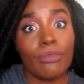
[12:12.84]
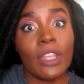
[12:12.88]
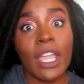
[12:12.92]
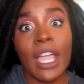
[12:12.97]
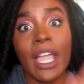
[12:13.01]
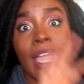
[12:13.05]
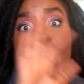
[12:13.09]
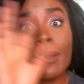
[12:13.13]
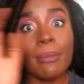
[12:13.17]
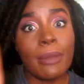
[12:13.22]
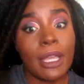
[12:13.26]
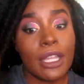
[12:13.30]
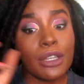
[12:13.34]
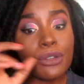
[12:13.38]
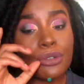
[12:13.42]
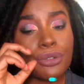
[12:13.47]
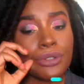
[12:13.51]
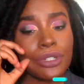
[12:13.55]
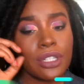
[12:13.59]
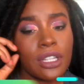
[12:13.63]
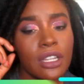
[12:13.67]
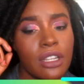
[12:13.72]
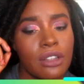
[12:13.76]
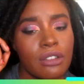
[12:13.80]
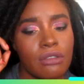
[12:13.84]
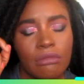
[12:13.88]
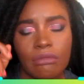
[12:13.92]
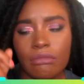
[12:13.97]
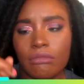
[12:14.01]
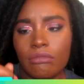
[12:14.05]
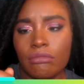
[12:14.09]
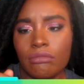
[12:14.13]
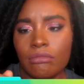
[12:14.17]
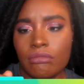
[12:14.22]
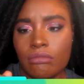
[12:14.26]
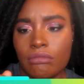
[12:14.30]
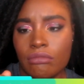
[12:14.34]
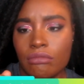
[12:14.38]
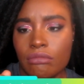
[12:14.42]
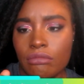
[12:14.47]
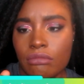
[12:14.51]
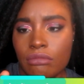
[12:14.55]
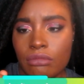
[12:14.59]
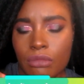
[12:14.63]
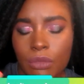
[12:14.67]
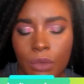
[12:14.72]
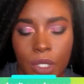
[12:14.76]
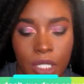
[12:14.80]
I am interested in,
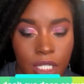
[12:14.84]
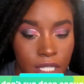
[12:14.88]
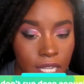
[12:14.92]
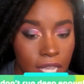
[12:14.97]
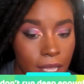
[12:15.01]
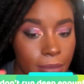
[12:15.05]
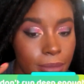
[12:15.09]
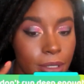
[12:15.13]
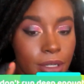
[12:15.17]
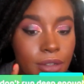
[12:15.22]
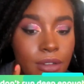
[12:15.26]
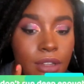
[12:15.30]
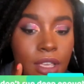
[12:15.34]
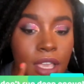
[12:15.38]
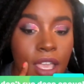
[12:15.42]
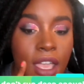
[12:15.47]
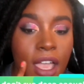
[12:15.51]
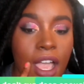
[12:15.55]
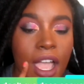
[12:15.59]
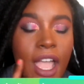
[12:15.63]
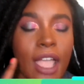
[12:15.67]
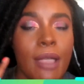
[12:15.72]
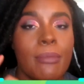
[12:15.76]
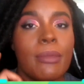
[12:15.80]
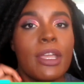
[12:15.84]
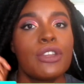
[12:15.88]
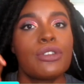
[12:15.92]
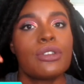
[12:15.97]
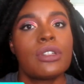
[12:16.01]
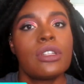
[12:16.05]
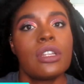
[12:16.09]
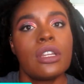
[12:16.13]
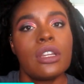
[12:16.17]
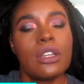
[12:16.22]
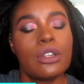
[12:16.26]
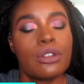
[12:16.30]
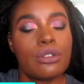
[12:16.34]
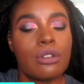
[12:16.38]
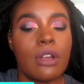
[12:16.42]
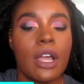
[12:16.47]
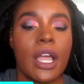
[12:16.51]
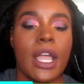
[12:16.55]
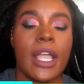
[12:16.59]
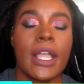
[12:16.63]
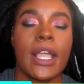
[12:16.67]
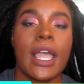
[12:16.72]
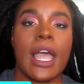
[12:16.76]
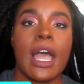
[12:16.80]
what just happened? I am interested in
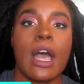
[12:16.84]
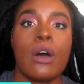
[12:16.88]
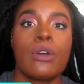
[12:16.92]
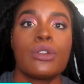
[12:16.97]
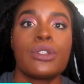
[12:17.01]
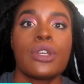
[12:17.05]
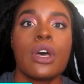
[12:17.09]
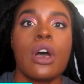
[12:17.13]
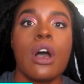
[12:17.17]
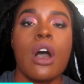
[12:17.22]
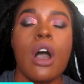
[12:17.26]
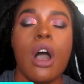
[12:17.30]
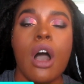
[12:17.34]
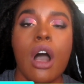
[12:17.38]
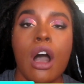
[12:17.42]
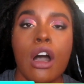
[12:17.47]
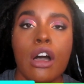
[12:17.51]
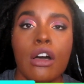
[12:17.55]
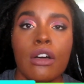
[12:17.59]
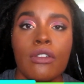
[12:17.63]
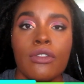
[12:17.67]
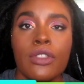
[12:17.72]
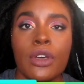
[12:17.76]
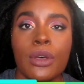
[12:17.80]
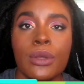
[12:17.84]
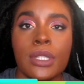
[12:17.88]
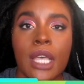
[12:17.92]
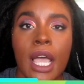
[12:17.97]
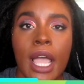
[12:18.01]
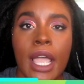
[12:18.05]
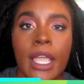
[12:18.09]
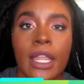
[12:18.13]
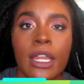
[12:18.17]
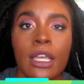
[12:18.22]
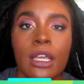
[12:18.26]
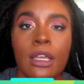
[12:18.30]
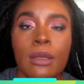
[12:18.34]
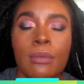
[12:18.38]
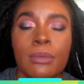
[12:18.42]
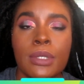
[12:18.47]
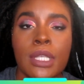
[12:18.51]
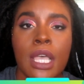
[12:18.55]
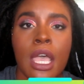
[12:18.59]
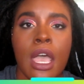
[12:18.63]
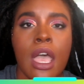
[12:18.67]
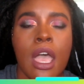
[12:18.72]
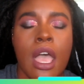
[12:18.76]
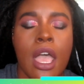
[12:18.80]
trying out all of those items.
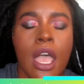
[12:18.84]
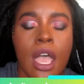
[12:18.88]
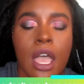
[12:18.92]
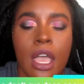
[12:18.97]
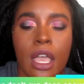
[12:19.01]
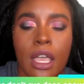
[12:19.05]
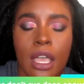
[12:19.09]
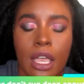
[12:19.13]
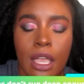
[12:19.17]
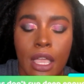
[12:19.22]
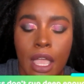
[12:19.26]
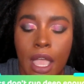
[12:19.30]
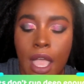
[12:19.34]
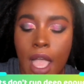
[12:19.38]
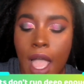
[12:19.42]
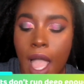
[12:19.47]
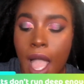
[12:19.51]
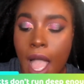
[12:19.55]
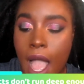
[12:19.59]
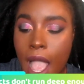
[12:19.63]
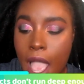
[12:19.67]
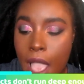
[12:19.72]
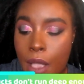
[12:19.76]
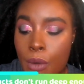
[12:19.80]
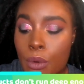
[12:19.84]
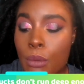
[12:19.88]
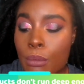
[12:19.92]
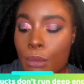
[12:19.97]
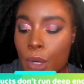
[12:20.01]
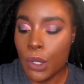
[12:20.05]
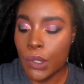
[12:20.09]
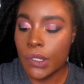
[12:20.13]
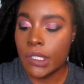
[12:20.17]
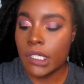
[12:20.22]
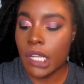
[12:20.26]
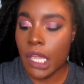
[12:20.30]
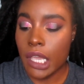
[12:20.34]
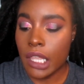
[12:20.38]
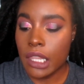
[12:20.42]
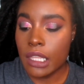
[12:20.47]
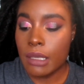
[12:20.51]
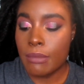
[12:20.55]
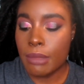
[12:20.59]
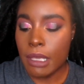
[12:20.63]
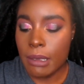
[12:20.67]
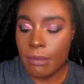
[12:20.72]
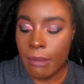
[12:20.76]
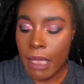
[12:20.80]
I will most likely
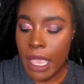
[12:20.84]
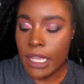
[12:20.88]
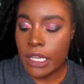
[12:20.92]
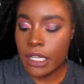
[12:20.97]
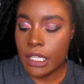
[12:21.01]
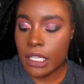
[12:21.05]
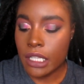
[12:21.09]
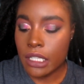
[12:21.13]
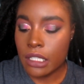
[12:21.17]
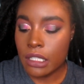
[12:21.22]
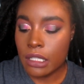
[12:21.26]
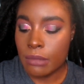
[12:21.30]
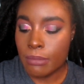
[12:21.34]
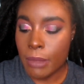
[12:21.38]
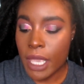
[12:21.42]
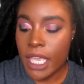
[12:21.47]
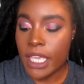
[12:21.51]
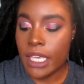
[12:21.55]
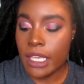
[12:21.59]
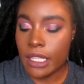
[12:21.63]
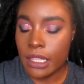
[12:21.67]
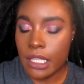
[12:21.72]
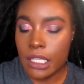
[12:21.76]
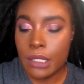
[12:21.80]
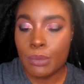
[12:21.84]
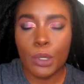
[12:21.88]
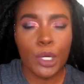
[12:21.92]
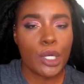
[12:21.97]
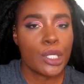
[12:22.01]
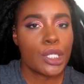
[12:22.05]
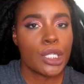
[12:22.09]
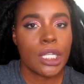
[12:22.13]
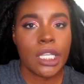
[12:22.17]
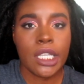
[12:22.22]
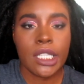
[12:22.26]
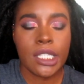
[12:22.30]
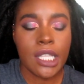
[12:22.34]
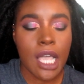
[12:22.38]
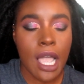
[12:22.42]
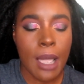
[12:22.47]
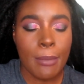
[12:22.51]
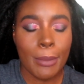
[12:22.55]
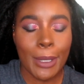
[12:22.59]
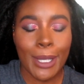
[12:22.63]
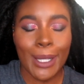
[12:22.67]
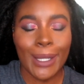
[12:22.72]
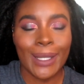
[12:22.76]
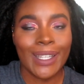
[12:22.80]
be making this purchase. I
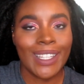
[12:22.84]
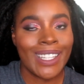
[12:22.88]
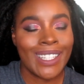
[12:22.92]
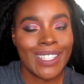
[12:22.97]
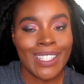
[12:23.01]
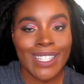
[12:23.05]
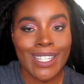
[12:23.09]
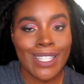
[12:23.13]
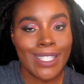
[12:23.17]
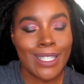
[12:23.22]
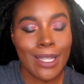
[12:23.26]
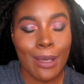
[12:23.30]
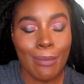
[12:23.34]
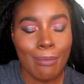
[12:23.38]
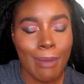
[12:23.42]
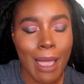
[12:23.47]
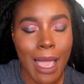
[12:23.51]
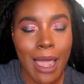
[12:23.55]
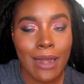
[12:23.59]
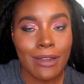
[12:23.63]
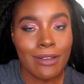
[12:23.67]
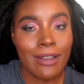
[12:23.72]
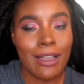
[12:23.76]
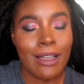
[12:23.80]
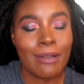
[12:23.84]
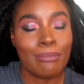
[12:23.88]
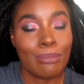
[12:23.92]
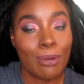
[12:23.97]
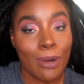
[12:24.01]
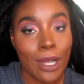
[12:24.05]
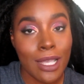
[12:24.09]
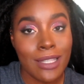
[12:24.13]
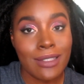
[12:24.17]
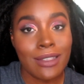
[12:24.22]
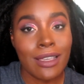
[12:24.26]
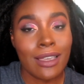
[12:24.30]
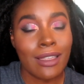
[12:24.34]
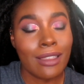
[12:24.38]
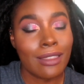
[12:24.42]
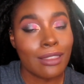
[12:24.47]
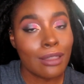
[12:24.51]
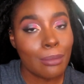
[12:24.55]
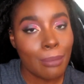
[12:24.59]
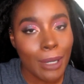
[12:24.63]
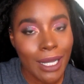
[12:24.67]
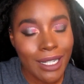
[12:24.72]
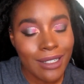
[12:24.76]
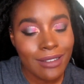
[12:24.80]
mean, it's just a matter of pressing
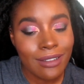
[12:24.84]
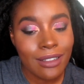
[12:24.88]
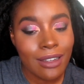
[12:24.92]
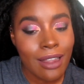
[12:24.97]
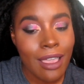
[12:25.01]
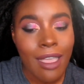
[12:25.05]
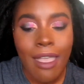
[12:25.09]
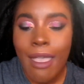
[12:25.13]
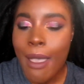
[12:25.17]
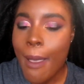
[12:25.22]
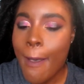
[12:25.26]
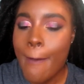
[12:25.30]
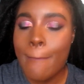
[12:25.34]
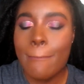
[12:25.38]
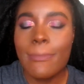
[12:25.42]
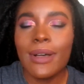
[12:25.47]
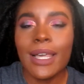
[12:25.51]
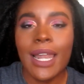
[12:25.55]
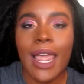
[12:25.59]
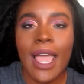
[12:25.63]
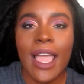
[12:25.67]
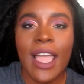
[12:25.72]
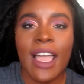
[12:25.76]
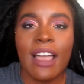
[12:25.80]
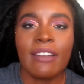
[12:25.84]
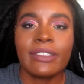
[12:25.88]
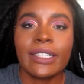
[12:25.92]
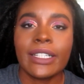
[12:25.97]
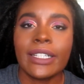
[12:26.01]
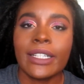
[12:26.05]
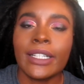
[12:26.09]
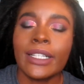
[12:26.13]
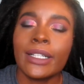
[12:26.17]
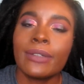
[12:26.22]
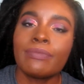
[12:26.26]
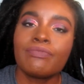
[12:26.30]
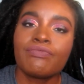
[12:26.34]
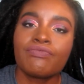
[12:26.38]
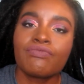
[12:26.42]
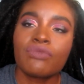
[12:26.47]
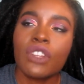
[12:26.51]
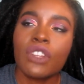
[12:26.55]
the button, but I have to